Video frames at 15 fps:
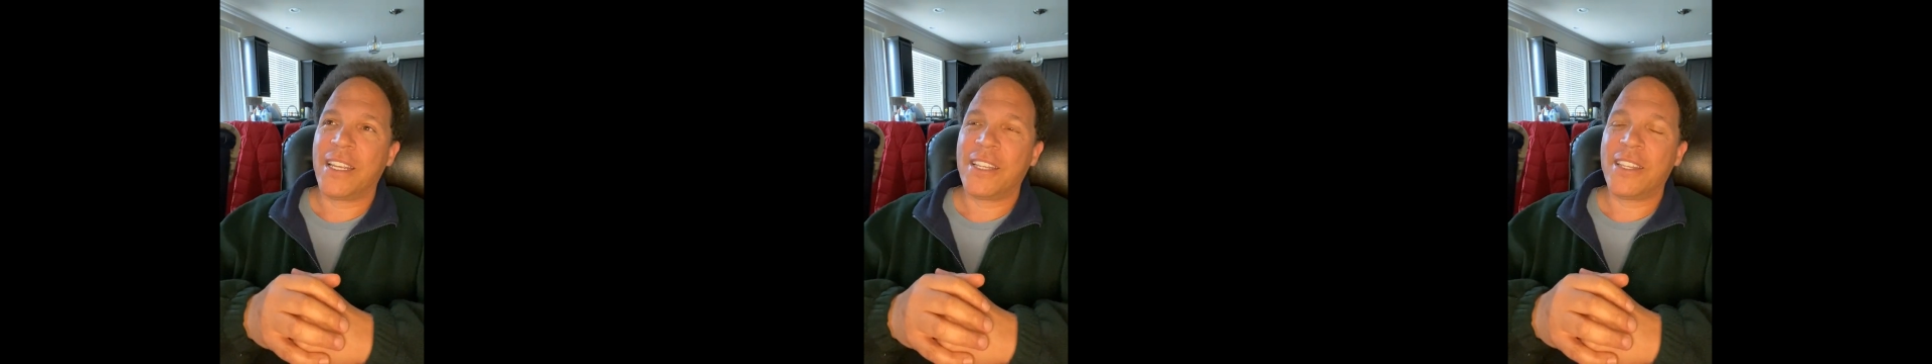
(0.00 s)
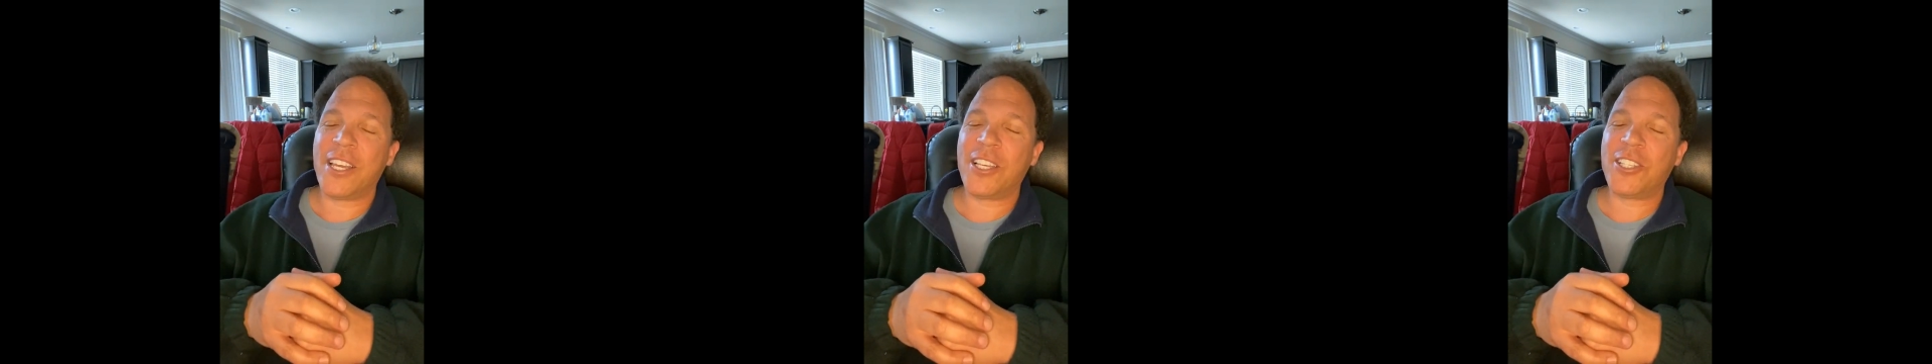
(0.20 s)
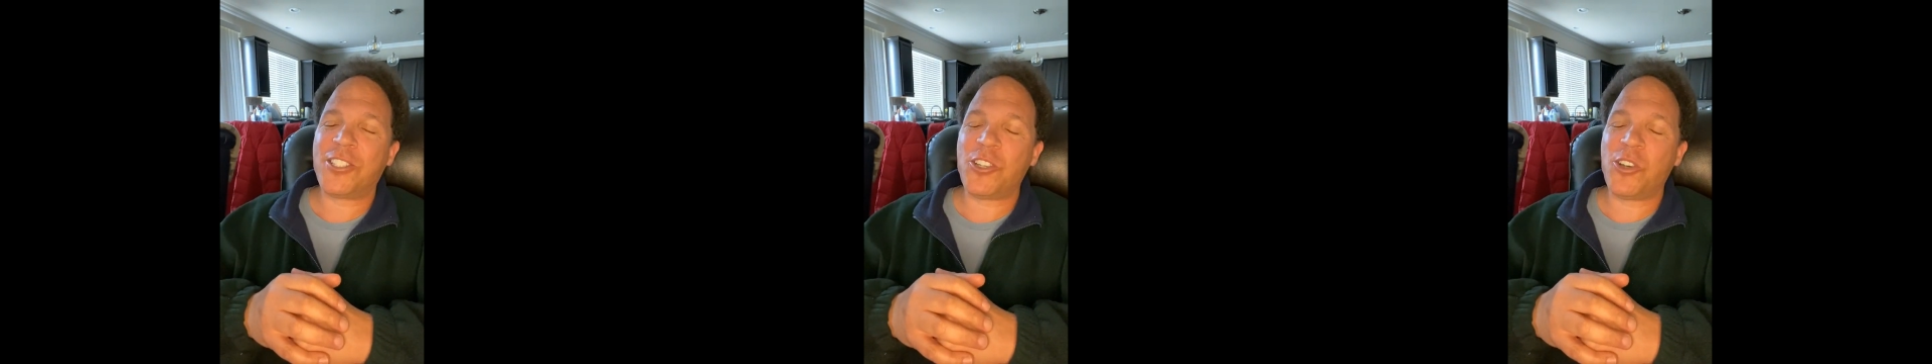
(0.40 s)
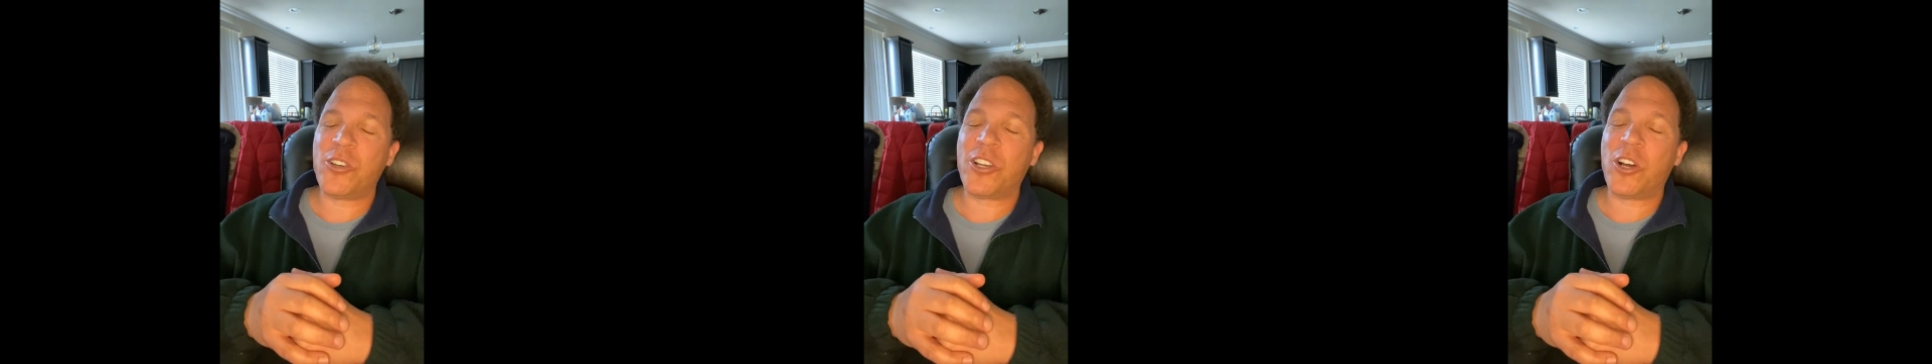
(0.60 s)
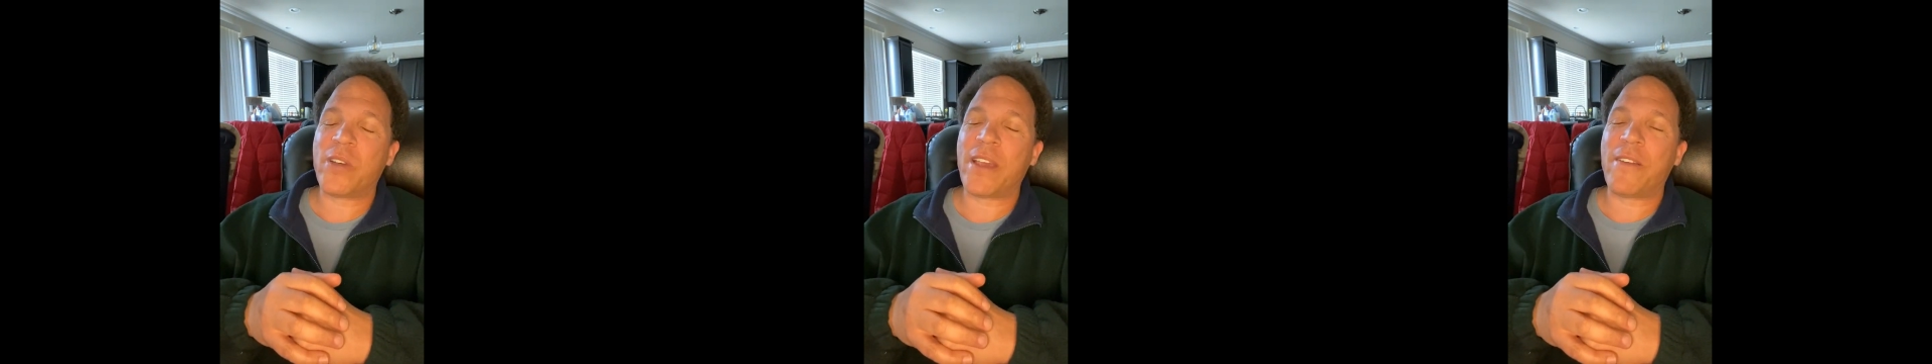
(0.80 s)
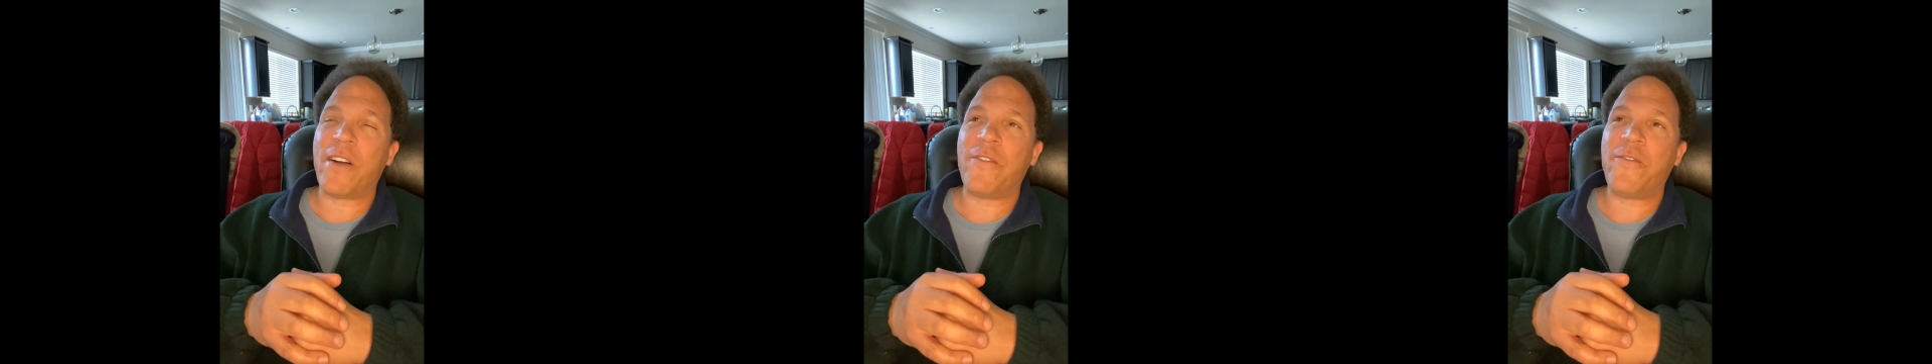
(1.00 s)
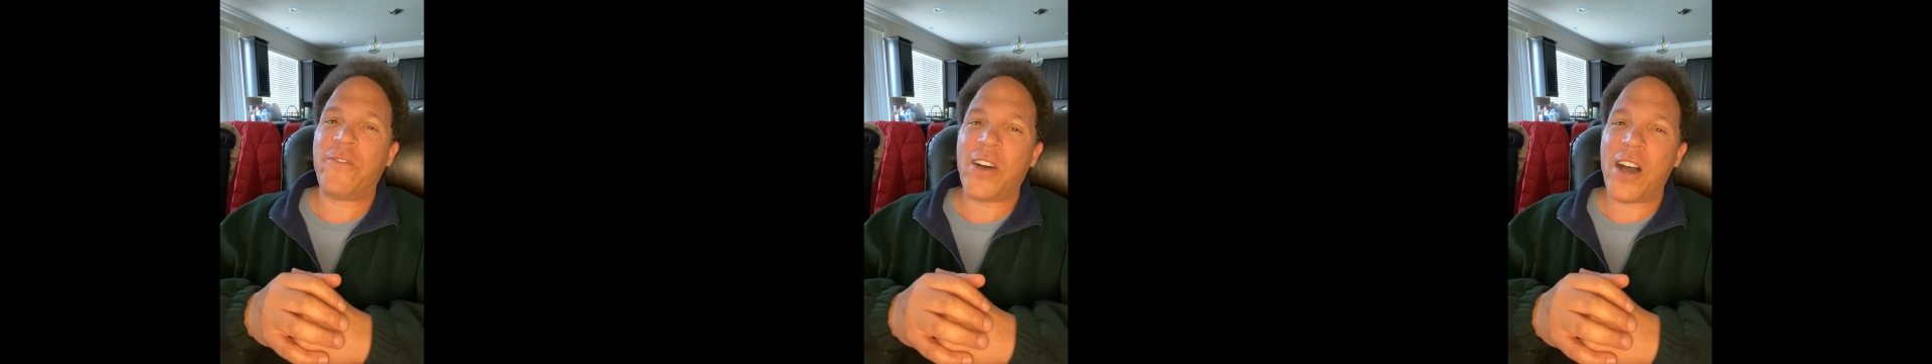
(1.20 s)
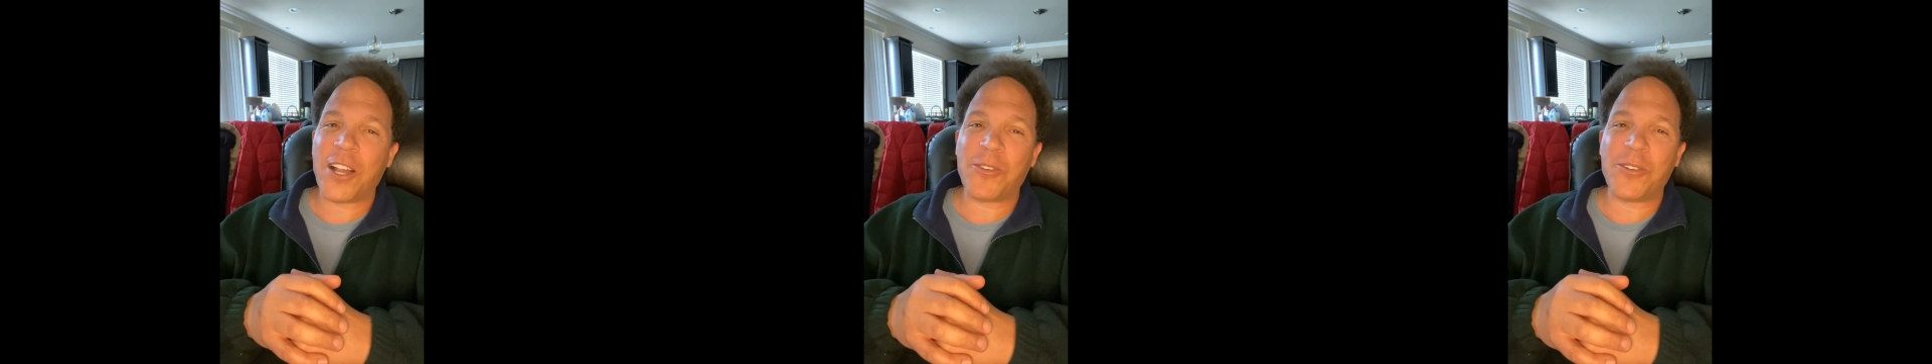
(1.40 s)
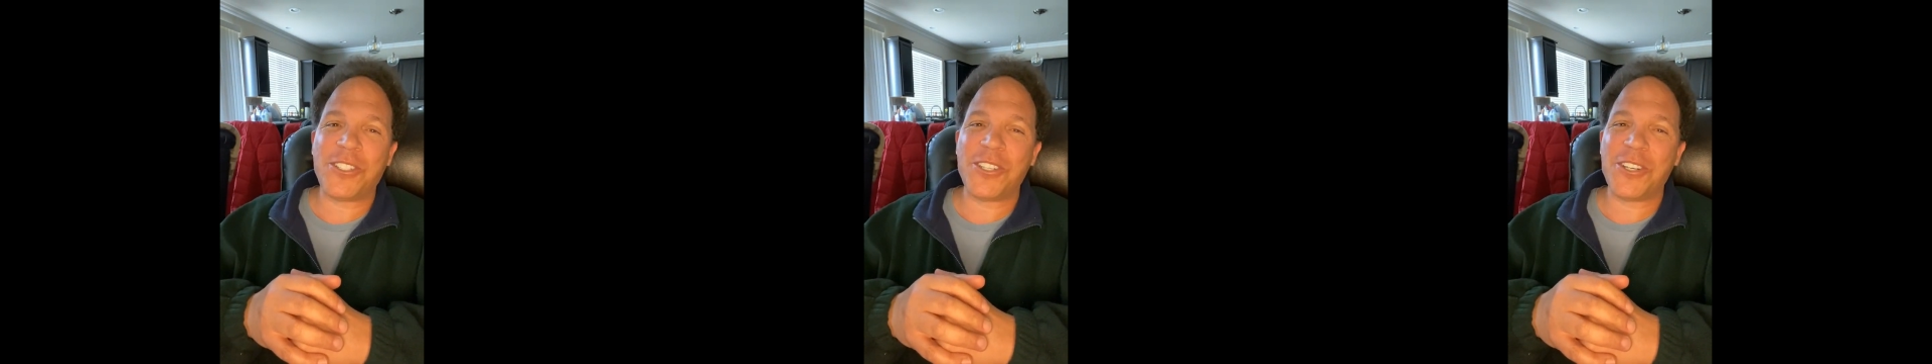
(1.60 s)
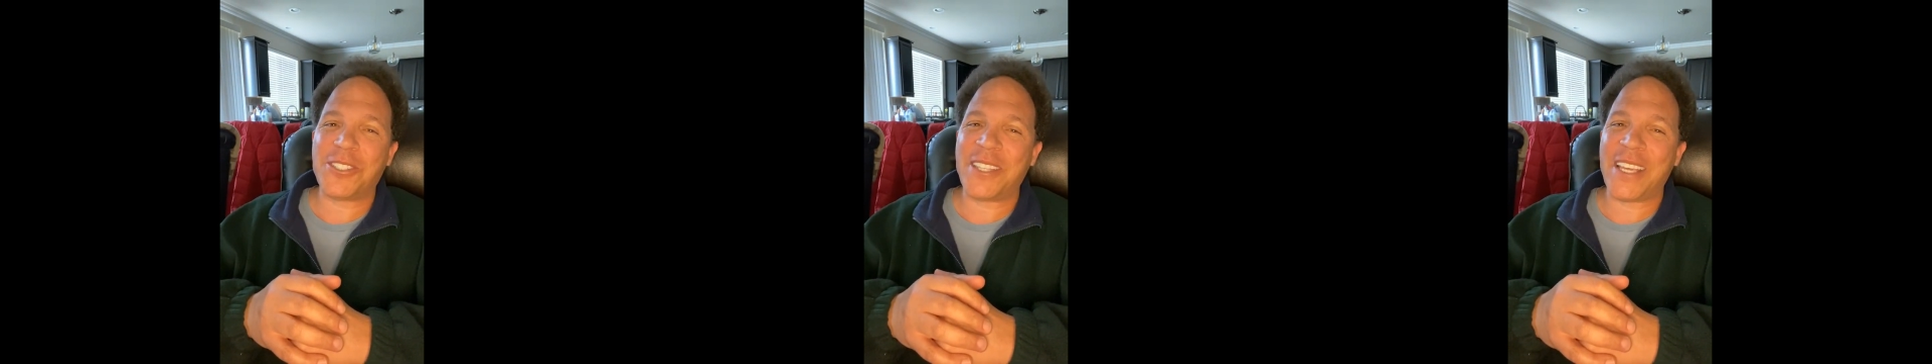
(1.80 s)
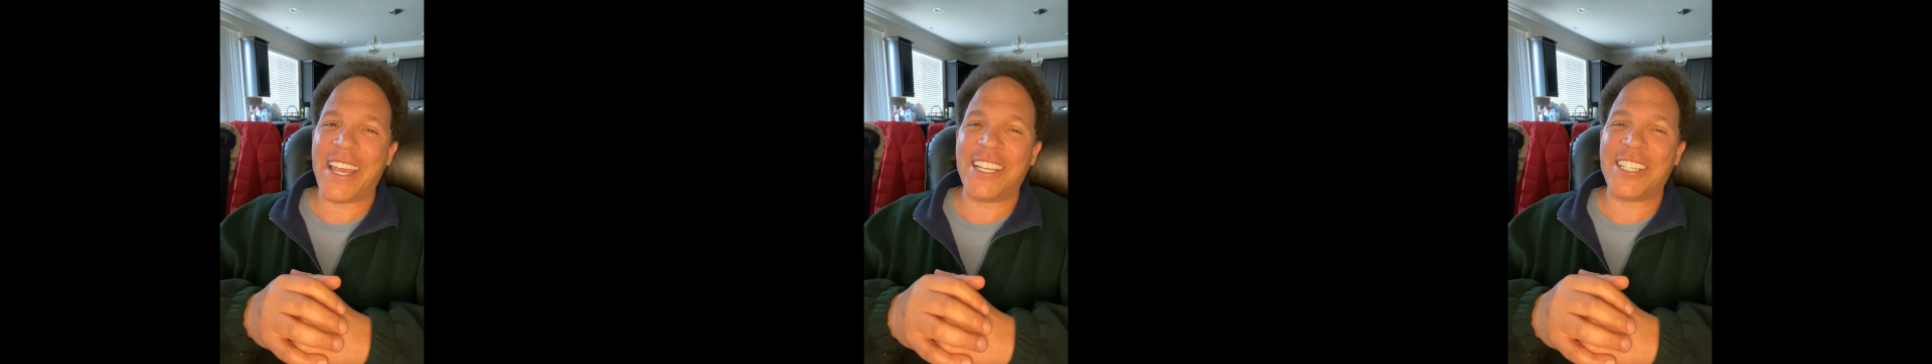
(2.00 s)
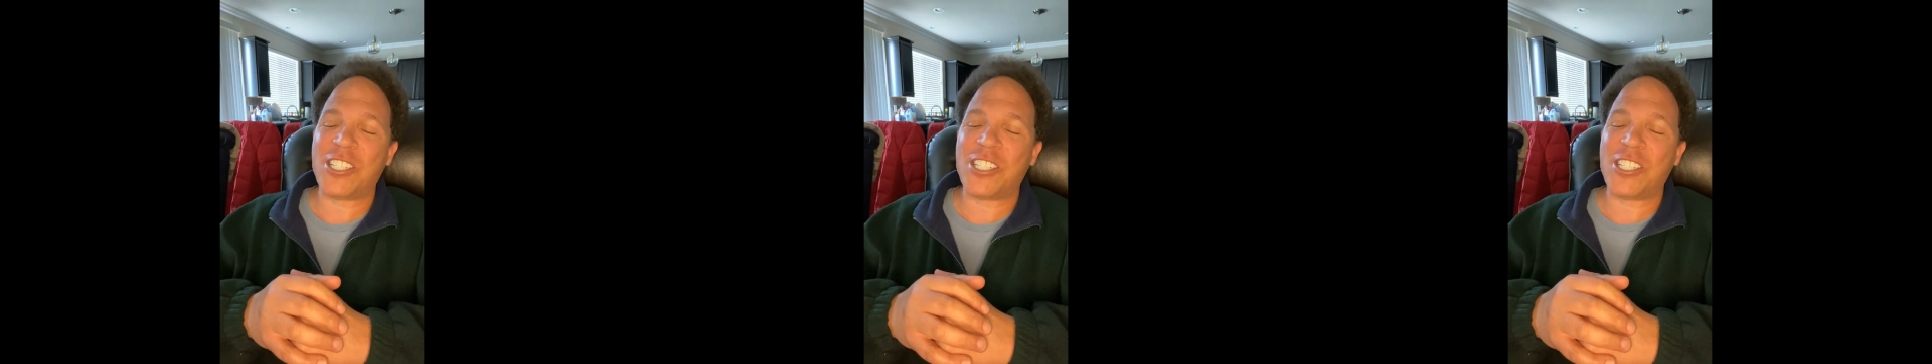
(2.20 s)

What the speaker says: This dude don't give a fuck what you think.